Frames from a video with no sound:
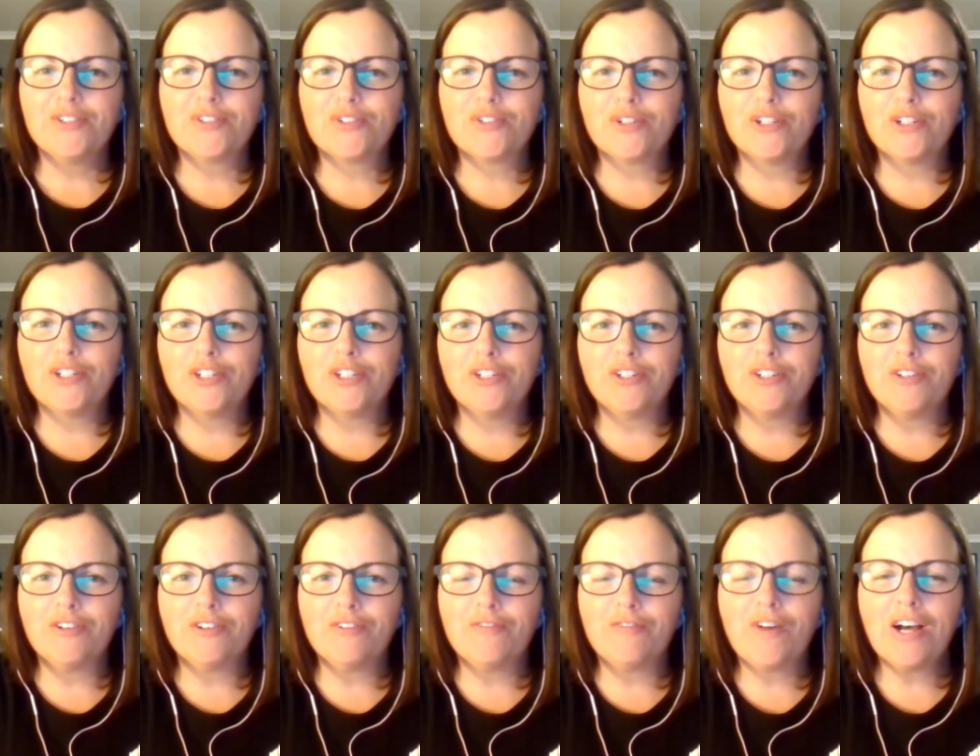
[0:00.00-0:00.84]
So
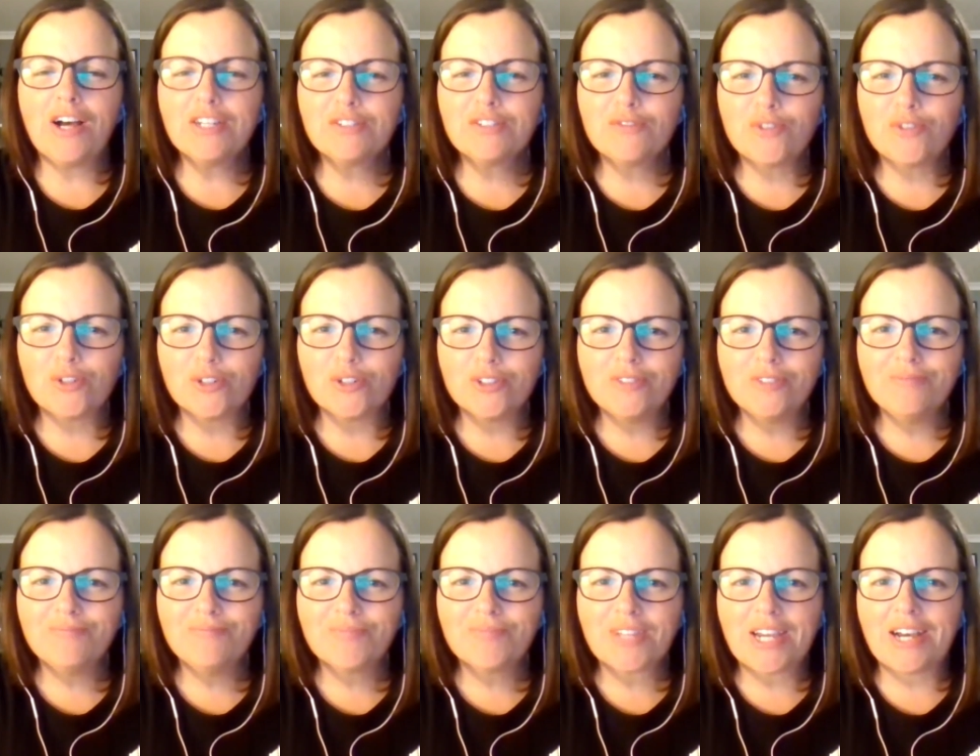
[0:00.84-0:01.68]
fast forward,
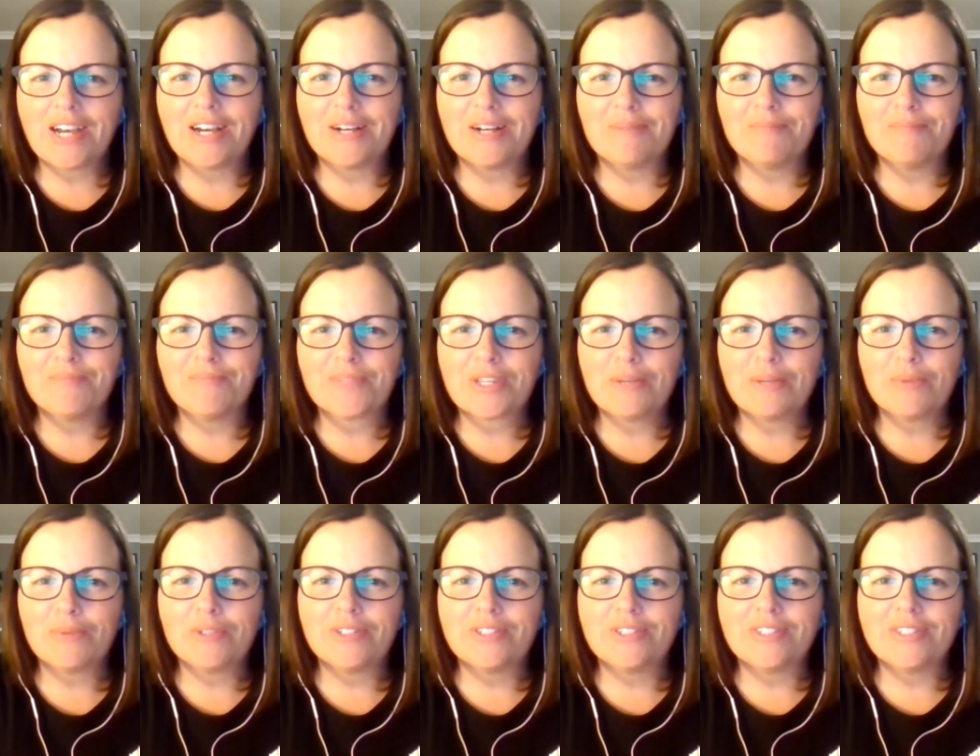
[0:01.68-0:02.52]
um,
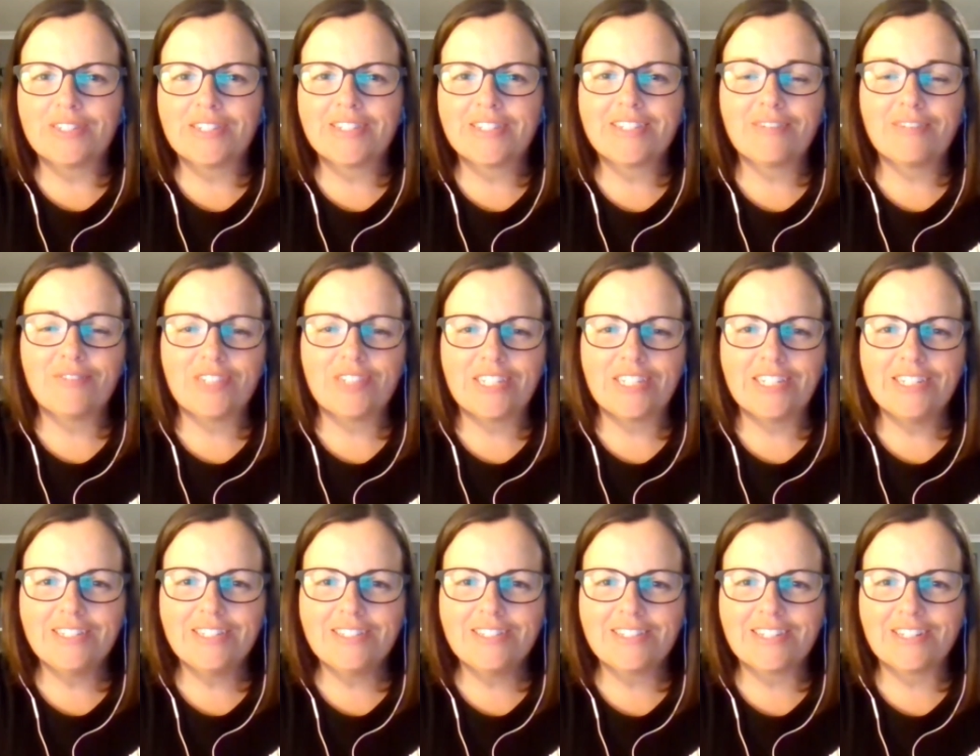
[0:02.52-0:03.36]
it was seven
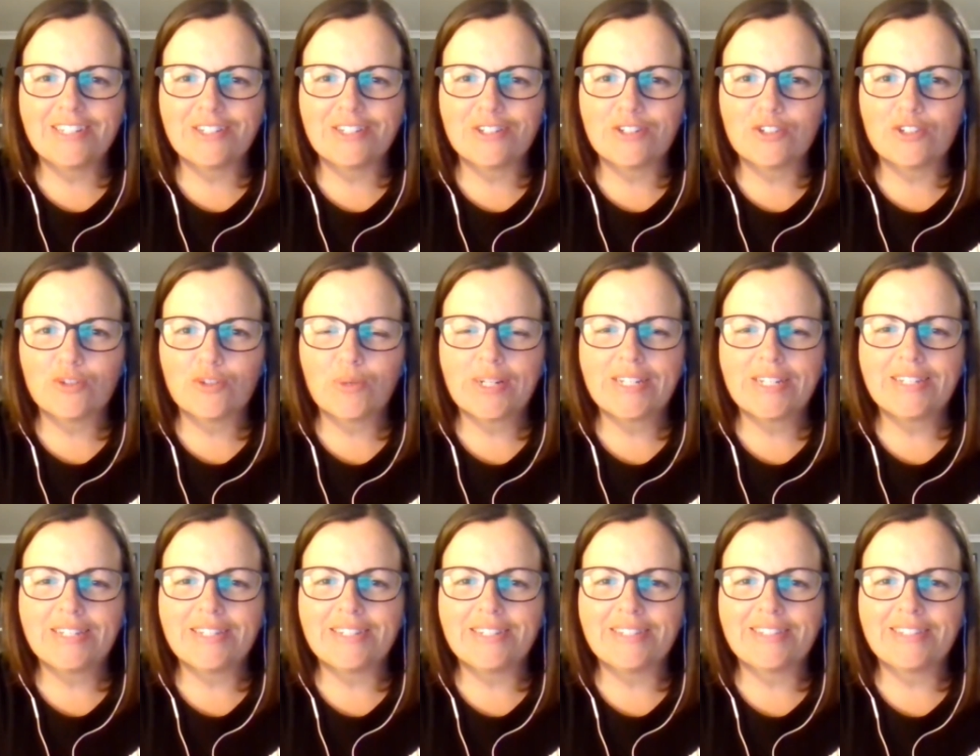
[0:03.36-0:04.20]
years in
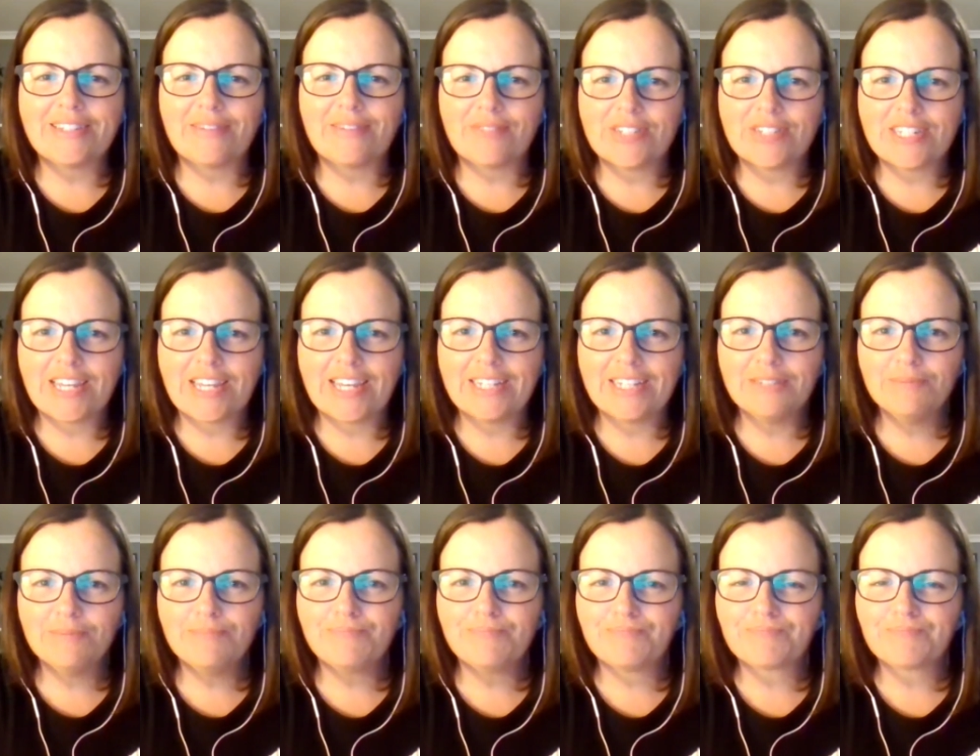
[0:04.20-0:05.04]

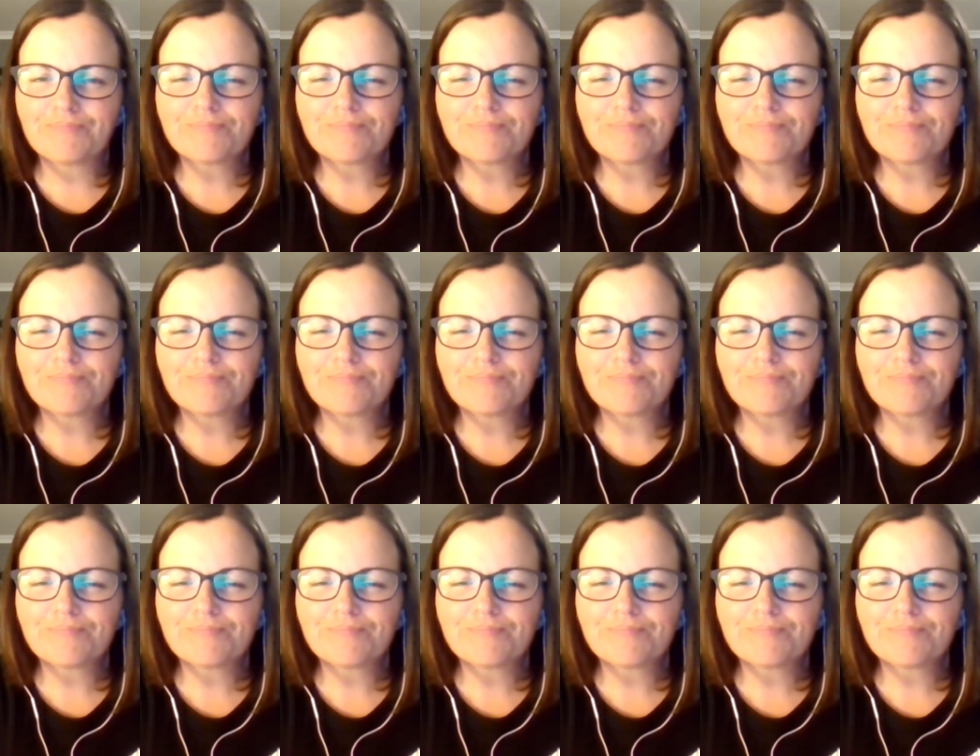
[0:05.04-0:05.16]
2017,